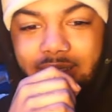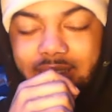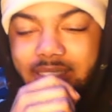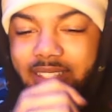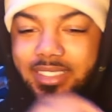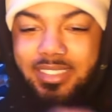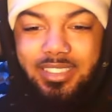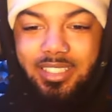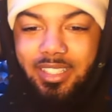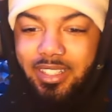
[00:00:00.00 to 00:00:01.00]
This
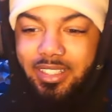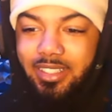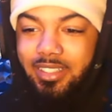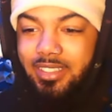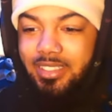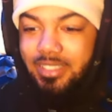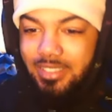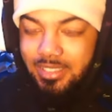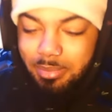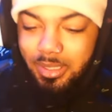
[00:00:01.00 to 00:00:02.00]
is
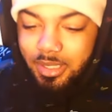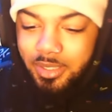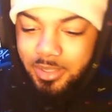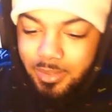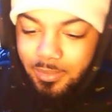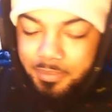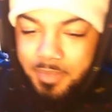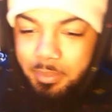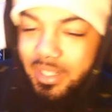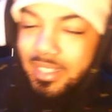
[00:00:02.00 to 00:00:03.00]
hilarious, bro.
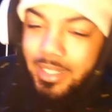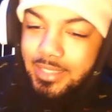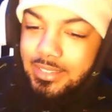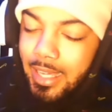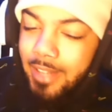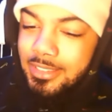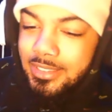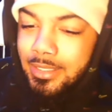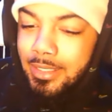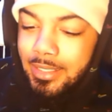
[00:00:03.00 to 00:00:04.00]
But it, like, sounds
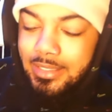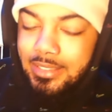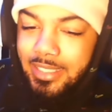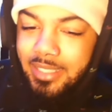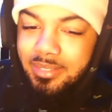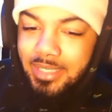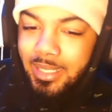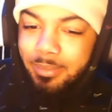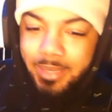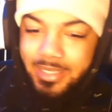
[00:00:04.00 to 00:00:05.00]
good at the same
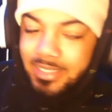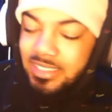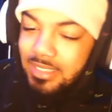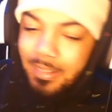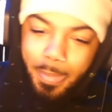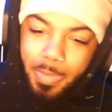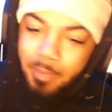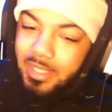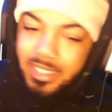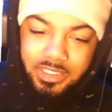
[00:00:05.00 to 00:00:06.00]
time. Like, It
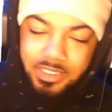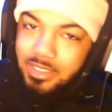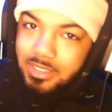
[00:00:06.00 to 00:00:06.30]
shouldn't